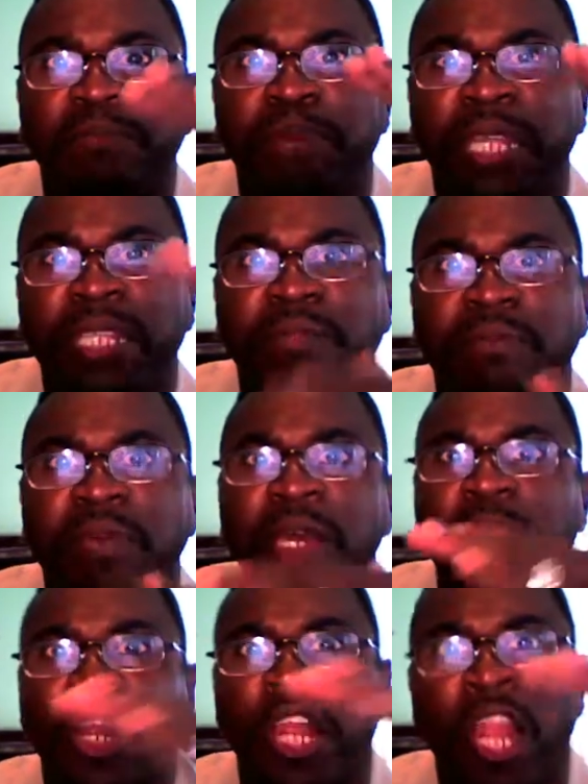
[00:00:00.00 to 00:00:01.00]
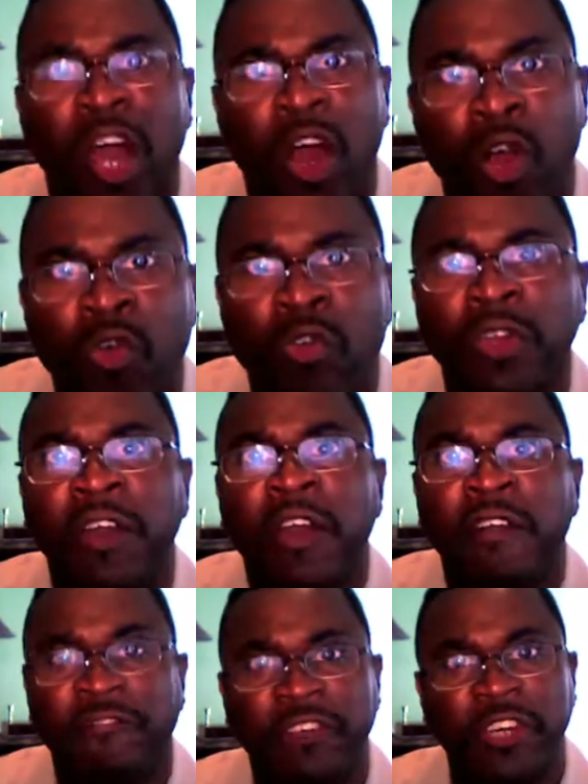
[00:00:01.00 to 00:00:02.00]
been prolonged
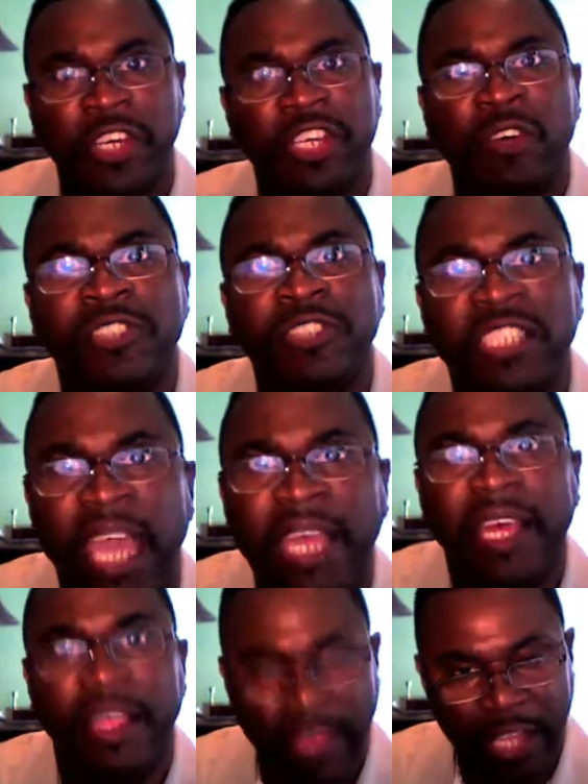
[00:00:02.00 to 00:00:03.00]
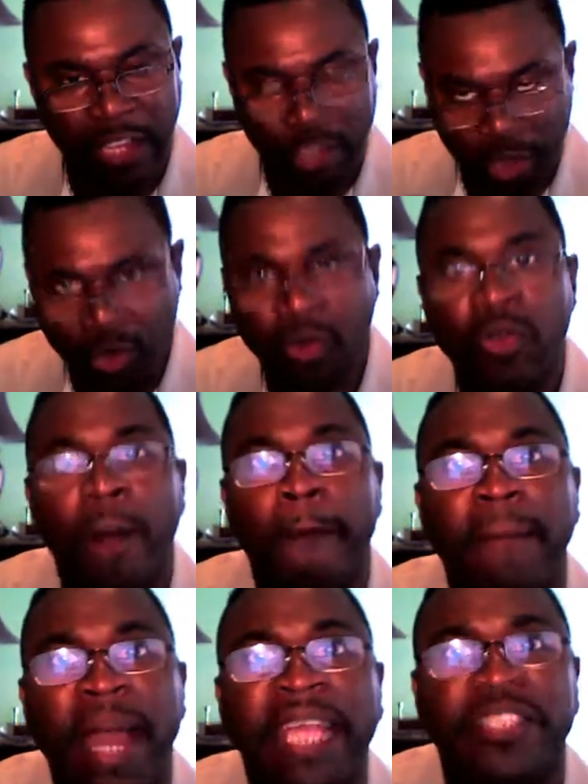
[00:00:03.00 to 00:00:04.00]
for your sake, that you
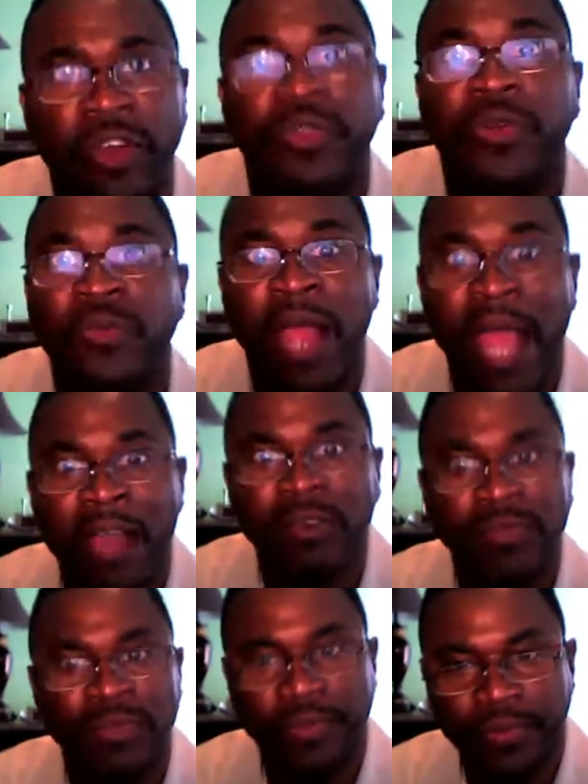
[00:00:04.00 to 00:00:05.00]
might turn around.